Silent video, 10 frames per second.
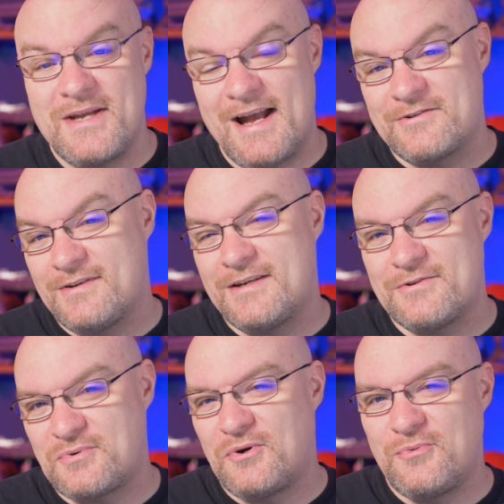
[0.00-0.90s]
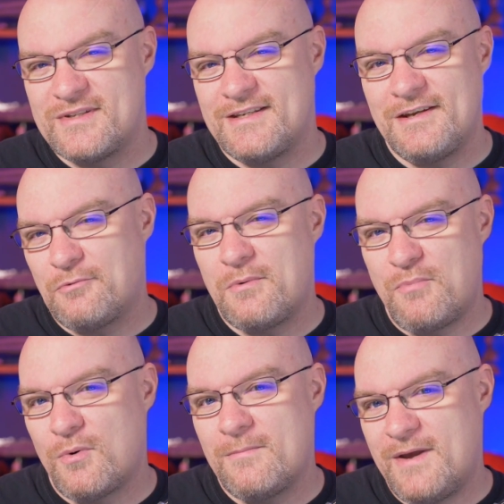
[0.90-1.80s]
to actually control what's in a
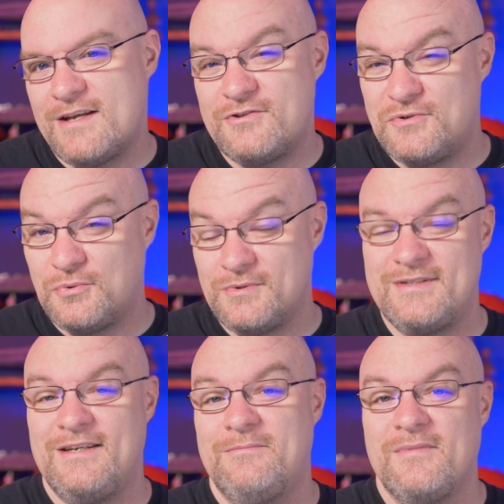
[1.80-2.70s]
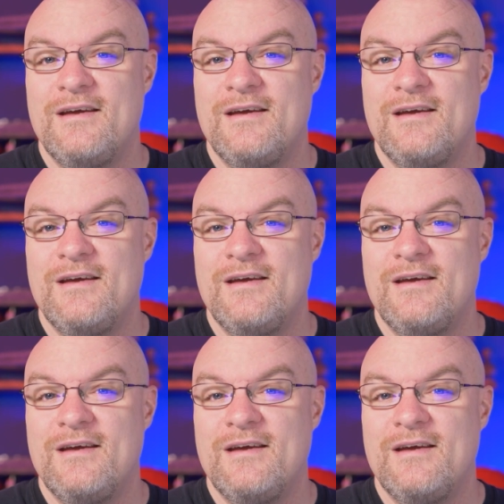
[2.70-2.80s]
report page tooltip